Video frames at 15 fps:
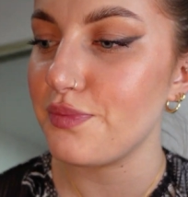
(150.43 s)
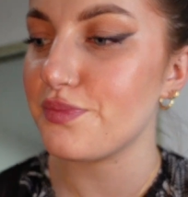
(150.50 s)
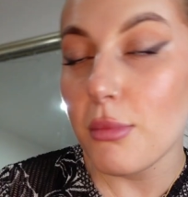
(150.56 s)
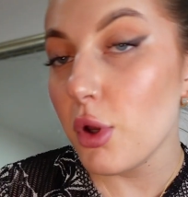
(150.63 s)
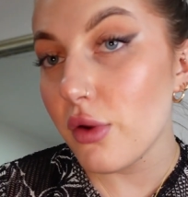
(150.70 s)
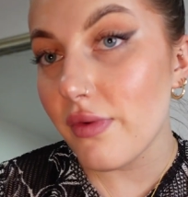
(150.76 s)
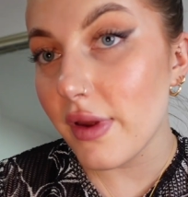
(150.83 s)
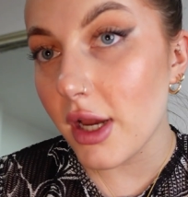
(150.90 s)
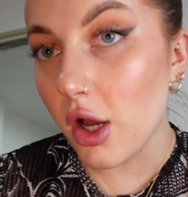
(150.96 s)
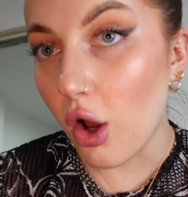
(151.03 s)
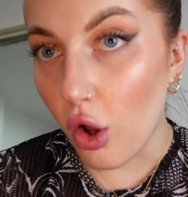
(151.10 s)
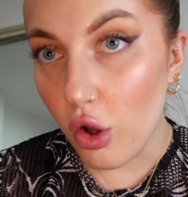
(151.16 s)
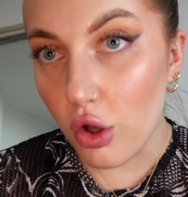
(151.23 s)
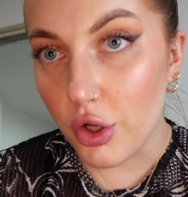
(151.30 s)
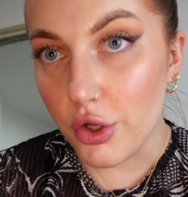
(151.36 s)
Moving
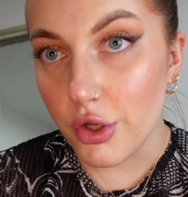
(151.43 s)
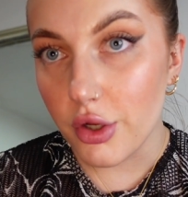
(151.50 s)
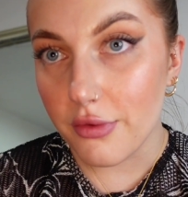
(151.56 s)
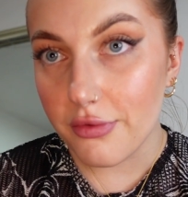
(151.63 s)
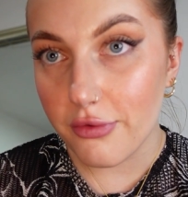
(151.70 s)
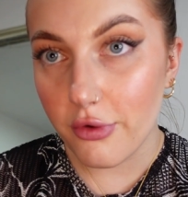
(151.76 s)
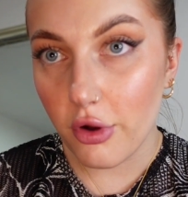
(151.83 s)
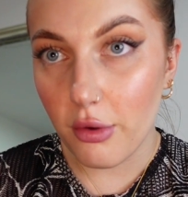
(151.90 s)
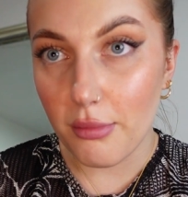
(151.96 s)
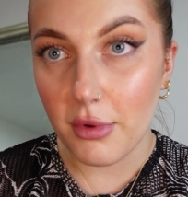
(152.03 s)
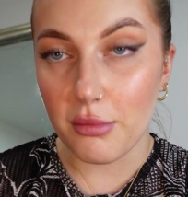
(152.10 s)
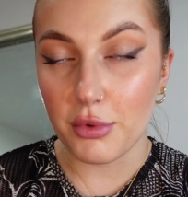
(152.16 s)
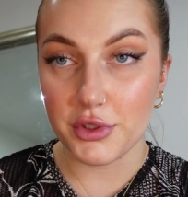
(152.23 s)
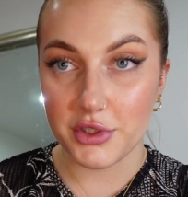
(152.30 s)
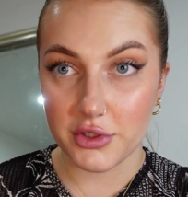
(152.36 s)
on from
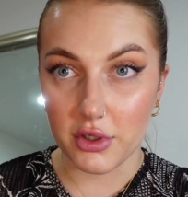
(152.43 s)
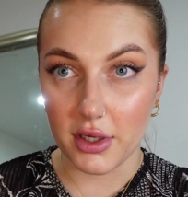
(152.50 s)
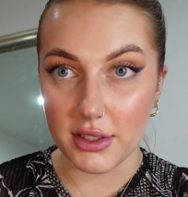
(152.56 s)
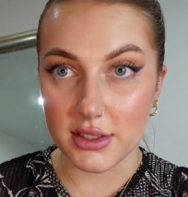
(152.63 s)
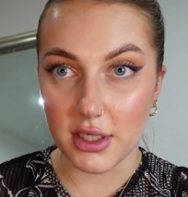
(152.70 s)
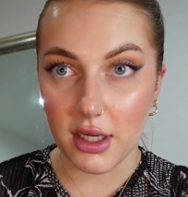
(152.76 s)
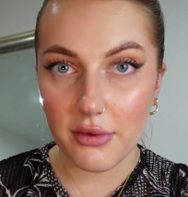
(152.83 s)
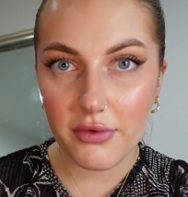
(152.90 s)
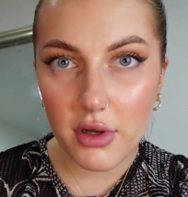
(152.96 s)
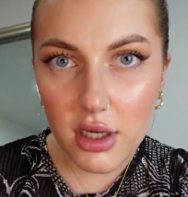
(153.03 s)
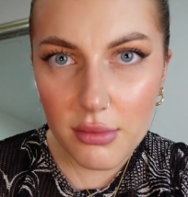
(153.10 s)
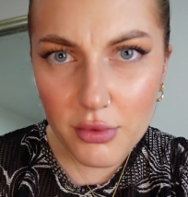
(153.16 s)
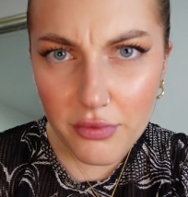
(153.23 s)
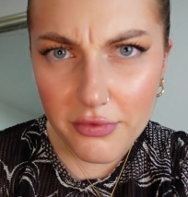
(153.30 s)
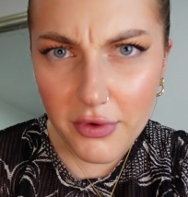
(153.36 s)
moisturizer, I feel like
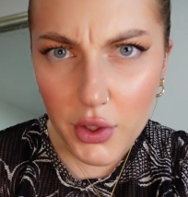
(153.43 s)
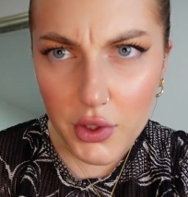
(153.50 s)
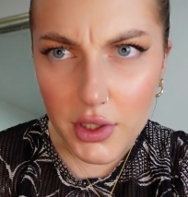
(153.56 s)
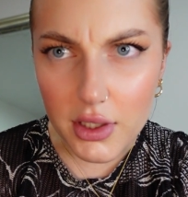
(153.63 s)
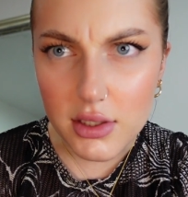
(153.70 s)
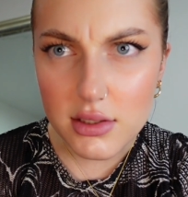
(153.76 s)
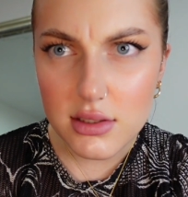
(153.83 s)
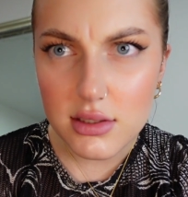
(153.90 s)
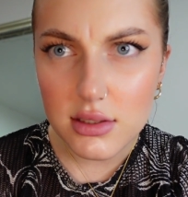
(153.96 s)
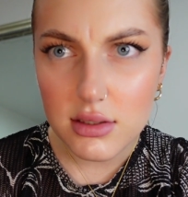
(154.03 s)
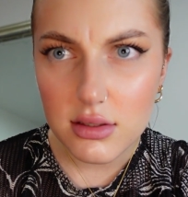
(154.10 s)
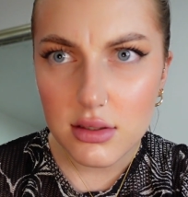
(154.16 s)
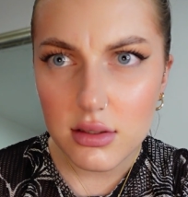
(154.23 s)
I'm not focused.